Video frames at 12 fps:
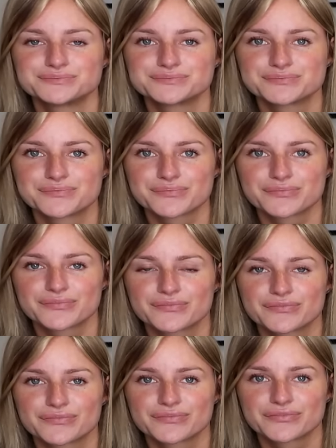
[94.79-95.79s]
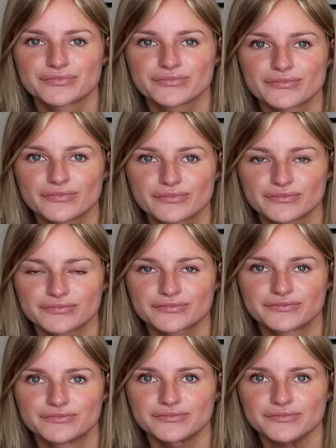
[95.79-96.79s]

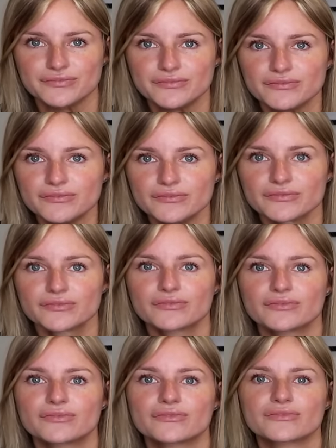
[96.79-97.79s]
This person isn't speaking.